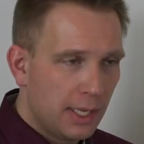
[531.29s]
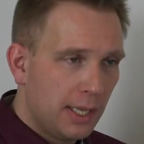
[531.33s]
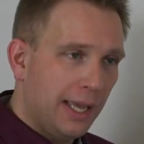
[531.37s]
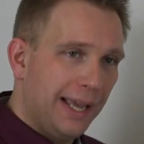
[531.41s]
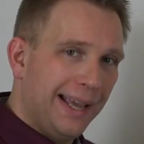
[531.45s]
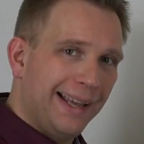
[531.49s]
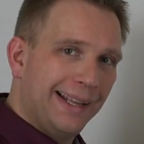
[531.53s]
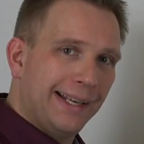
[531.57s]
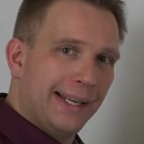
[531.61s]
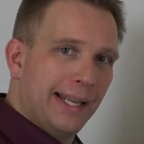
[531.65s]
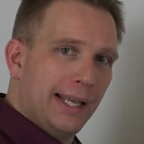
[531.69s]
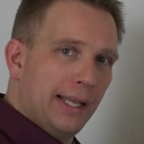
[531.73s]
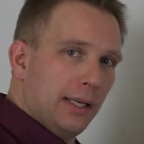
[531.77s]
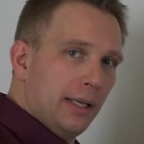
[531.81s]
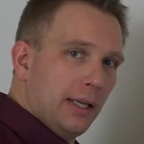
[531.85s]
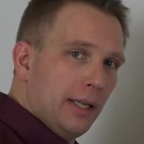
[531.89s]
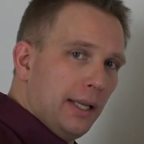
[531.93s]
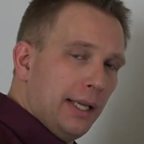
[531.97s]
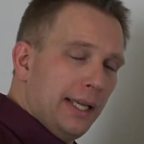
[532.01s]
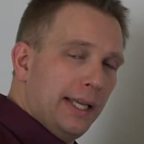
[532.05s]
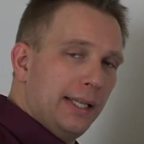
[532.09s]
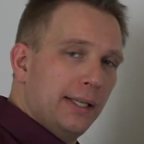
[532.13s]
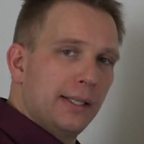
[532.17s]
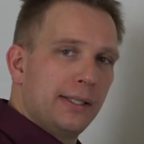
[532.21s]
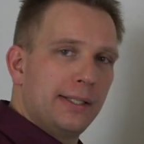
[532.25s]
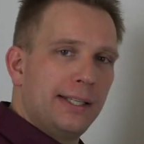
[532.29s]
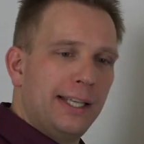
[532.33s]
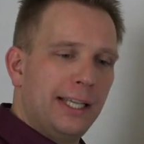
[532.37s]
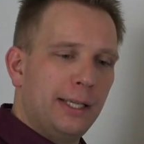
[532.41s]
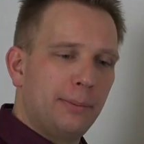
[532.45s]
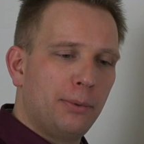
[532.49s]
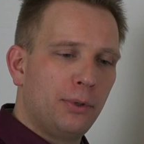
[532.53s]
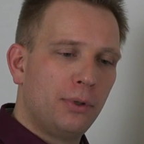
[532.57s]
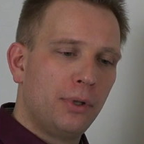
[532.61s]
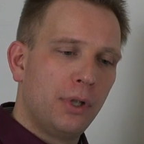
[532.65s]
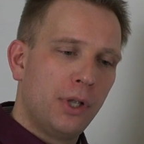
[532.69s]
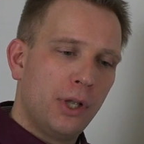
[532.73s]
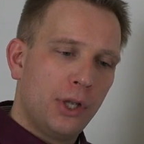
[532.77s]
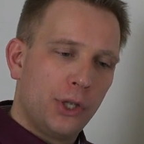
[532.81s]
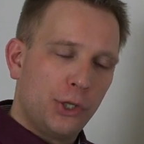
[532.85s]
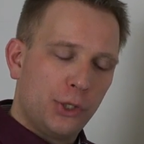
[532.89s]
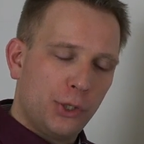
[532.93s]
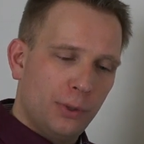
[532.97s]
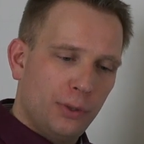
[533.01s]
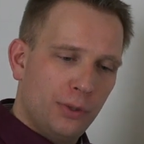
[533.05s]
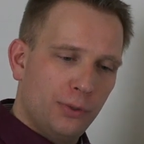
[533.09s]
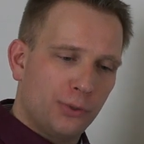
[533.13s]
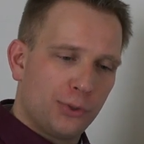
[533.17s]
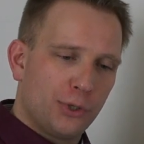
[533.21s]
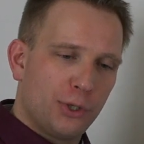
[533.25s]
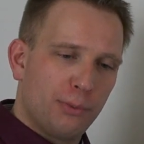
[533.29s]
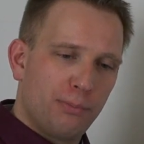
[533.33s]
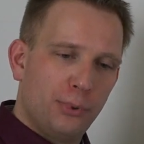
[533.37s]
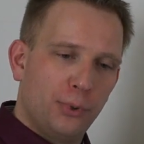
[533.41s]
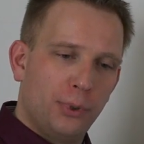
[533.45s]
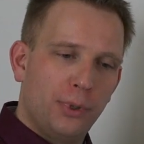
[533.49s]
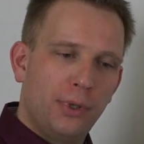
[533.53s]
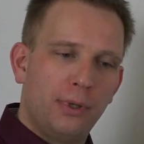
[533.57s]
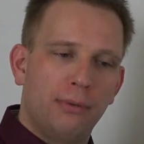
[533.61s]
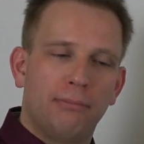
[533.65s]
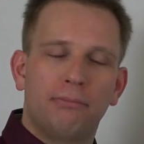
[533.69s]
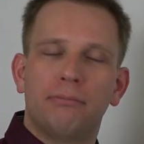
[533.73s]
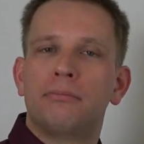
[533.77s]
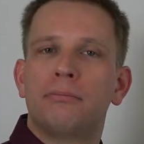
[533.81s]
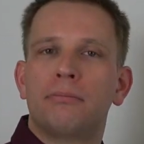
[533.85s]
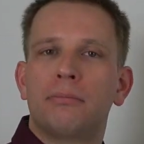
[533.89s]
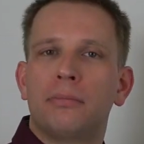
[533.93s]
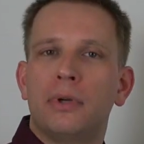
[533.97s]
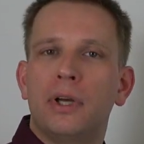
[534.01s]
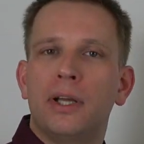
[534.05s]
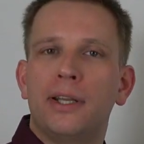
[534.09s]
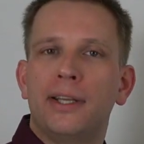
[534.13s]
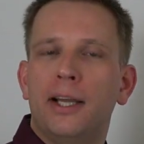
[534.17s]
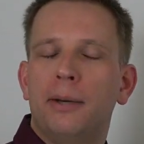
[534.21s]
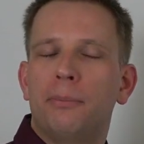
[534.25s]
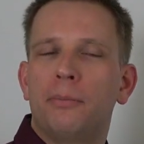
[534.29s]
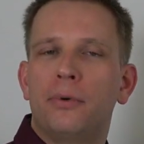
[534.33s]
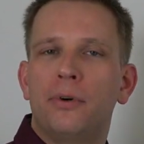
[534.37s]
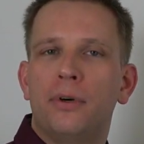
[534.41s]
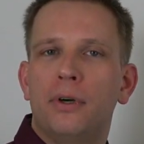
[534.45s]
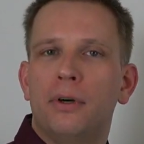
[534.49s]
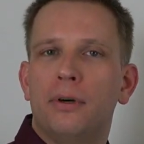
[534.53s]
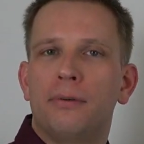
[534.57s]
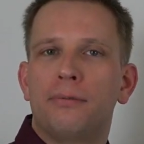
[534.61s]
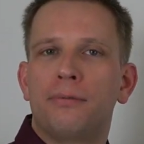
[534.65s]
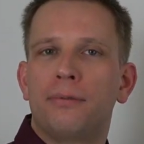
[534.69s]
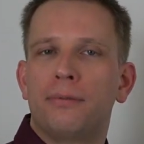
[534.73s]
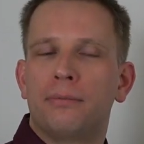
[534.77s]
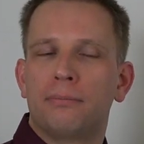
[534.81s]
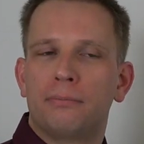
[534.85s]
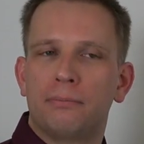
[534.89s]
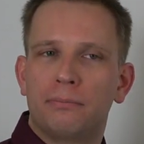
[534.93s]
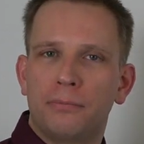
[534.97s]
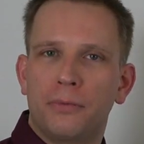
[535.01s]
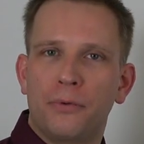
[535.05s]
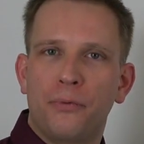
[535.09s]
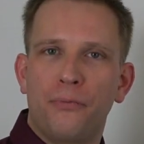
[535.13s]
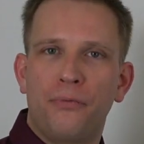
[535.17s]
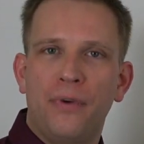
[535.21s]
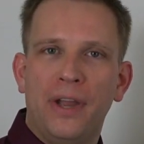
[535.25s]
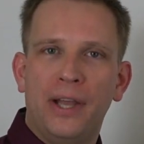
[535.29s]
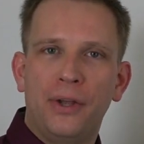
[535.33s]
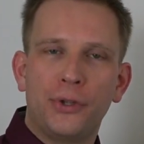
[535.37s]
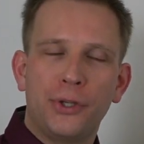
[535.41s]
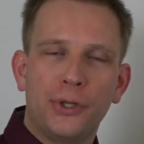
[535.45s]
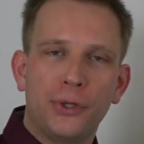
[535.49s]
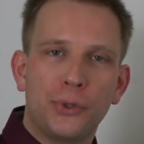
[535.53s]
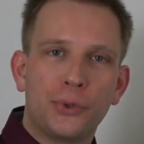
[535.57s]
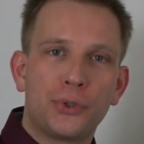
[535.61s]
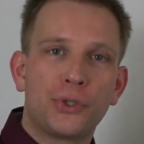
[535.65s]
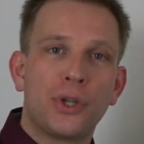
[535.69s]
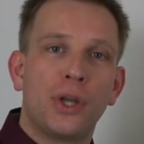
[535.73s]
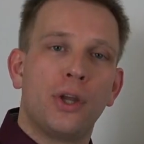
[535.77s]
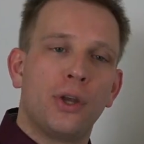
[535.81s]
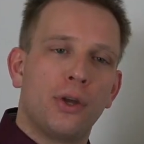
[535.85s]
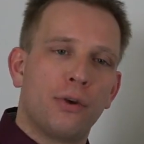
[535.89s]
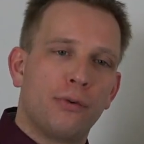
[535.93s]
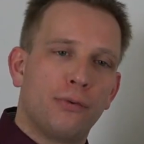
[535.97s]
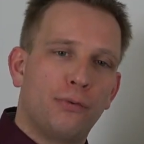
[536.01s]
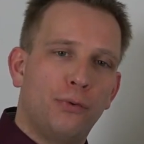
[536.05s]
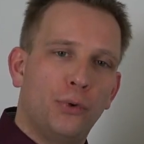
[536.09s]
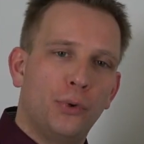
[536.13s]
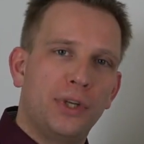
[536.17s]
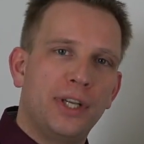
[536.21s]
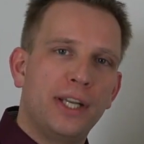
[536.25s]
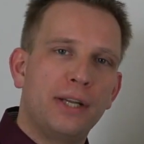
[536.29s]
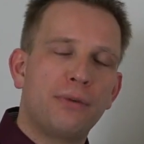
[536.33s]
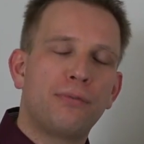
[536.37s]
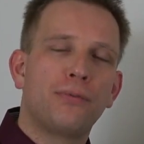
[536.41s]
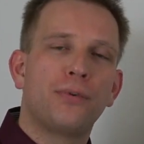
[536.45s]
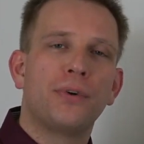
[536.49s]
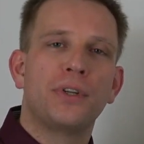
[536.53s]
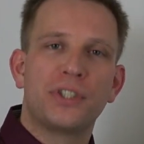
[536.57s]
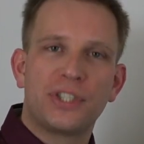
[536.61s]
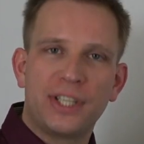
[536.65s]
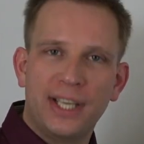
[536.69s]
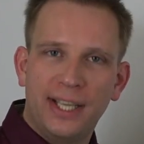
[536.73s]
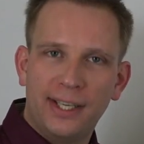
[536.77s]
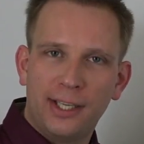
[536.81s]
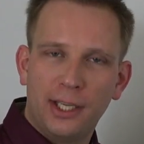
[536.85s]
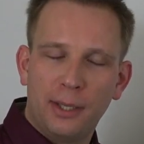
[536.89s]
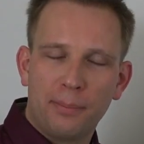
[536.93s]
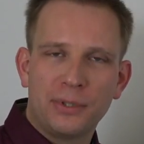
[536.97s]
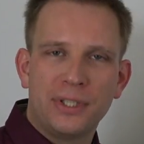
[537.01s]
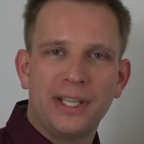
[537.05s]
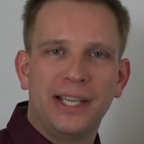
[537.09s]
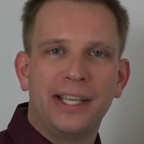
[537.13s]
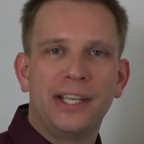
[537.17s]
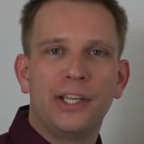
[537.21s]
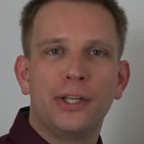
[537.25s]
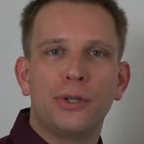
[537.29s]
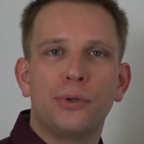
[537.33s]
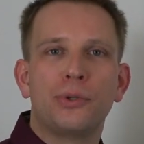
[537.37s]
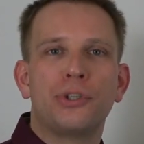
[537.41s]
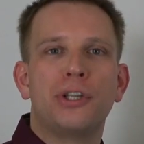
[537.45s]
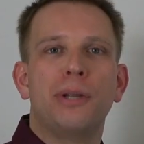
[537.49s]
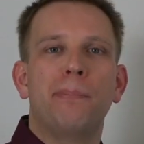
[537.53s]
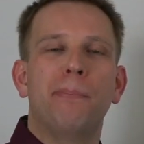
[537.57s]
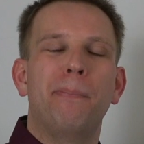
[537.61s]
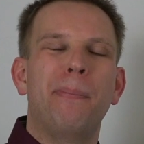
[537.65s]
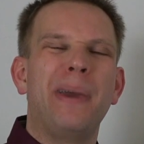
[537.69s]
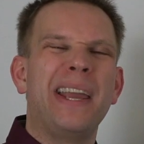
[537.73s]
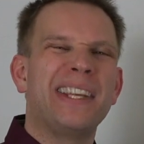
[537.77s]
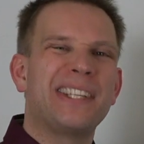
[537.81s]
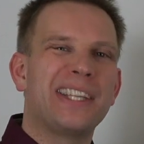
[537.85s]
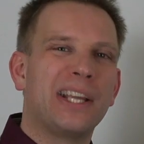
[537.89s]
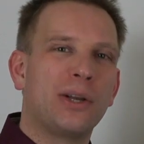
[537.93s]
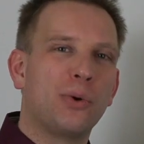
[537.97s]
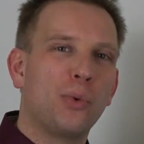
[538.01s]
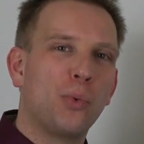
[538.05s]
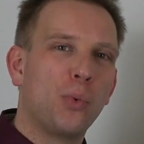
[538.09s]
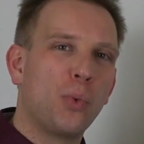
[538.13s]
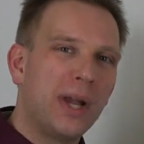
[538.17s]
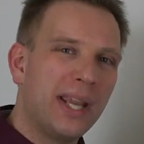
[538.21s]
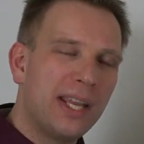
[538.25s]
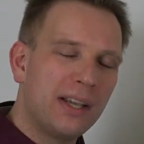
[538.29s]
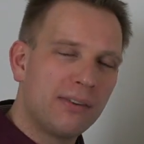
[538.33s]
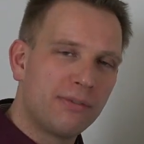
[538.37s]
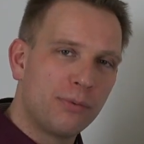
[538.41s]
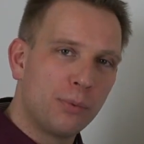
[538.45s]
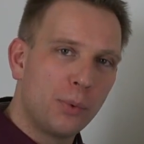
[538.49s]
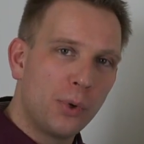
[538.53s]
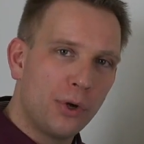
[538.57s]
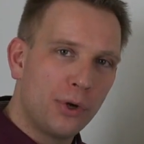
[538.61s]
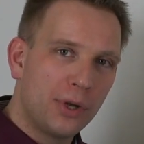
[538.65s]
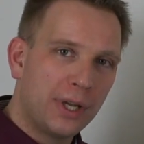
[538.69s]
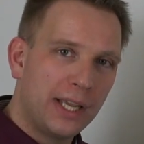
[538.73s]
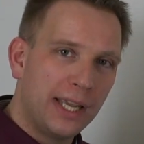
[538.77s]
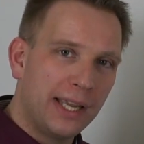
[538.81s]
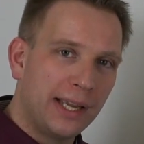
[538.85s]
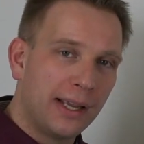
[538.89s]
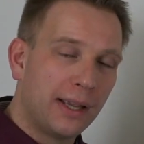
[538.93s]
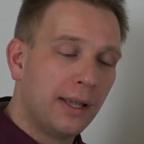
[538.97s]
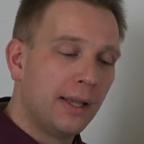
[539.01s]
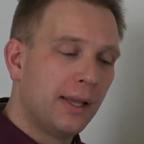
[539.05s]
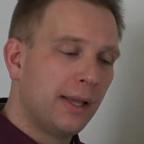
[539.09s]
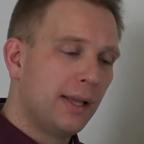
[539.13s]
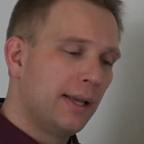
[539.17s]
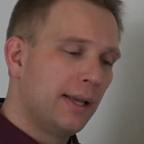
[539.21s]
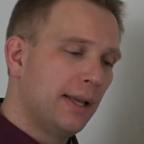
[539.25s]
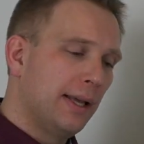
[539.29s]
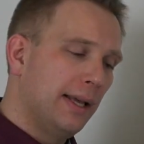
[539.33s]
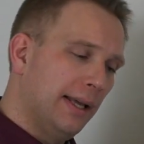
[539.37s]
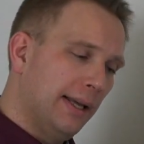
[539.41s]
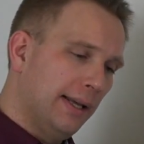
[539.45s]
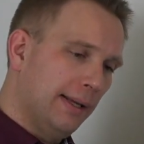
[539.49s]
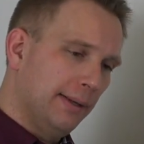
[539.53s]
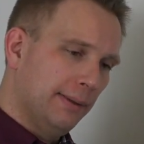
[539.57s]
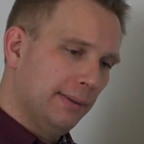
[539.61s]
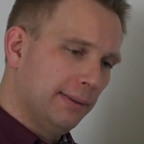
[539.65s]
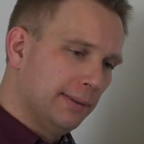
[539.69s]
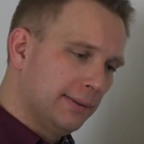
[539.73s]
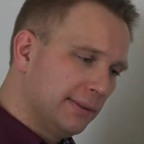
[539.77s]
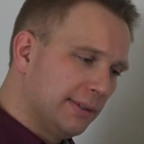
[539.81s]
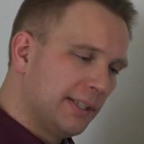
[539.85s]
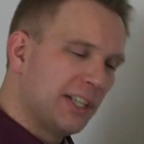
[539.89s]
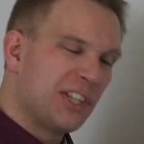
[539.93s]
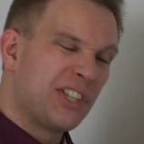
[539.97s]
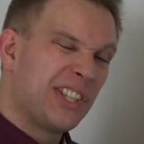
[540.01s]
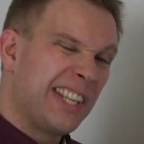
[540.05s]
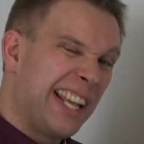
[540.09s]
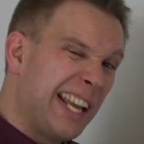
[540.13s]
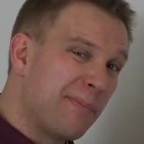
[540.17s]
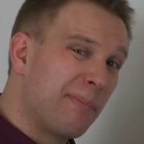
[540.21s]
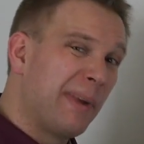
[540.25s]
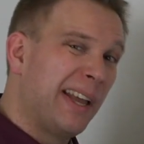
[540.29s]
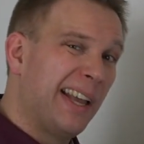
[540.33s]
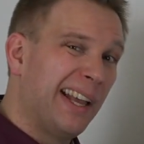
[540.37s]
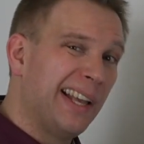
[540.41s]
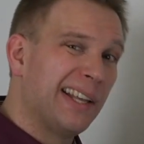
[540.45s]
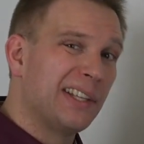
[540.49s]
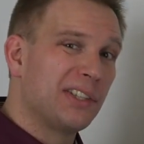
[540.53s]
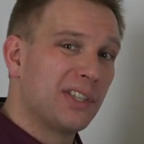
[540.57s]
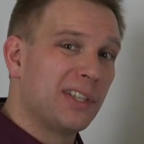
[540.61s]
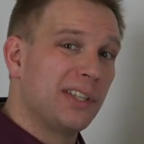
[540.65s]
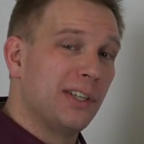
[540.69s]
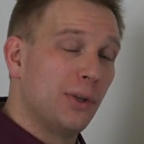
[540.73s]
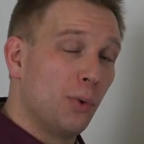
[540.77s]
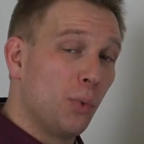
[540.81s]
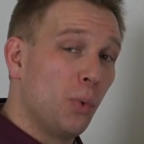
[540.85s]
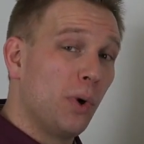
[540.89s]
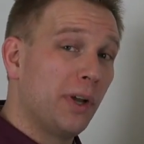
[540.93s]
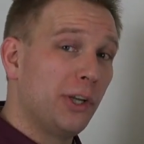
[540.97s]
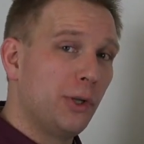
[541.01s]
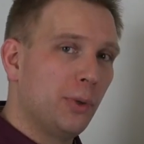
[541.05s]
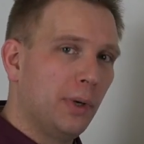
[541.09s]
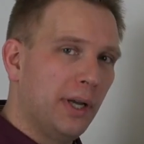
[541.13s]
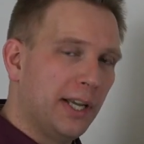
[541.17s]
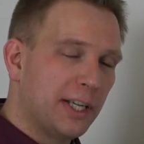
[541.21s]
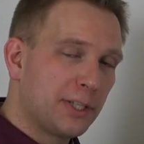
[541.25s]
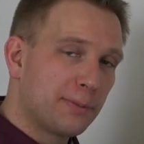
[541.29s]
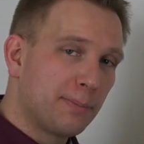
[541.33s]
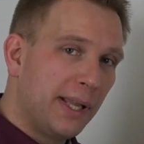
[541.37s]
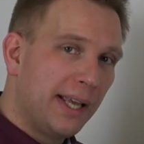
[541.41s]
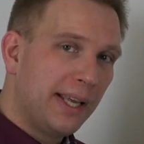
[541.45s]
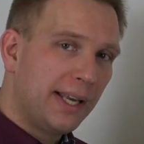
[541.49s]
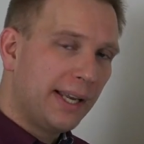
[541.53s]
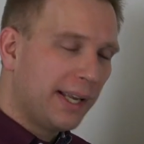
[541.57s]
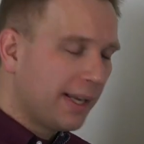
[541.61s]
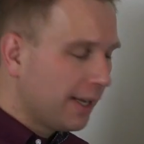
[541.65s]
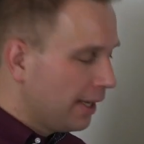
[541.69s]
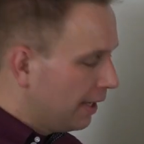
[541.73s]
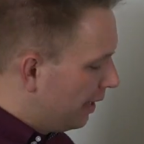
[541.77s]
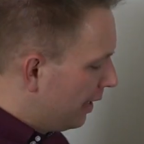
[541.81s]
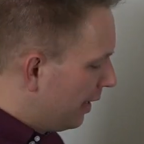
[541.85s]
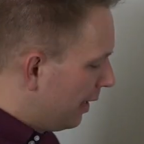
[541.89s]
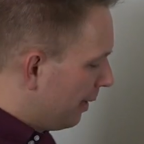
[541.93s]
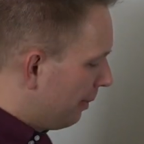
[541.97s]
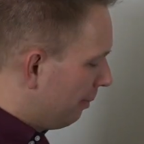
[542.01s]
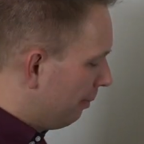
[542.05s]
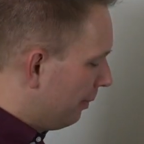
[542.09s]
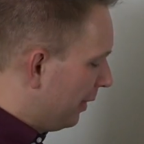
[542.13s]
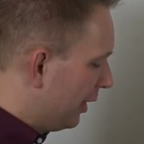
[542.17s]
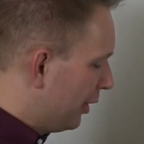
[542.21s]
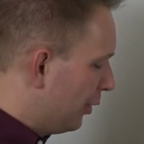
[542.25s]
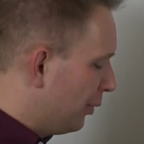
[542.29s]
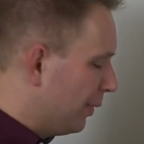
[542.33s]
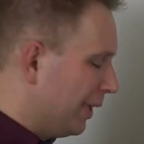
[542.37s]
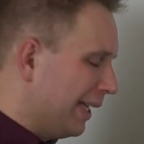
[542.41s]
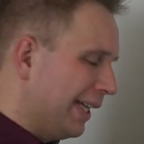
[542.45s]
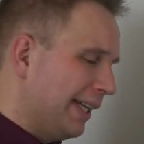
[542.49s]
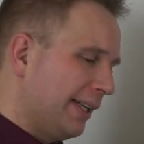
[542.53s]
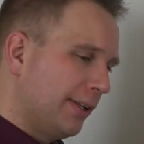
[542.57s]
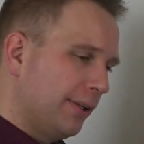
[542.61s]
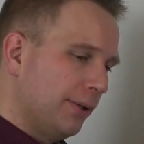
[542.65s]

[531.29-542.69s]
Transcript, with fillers: And then in the table, you also put a number of values for different setups that use the basic way of working, uh, the same as the one you are explaining, but you need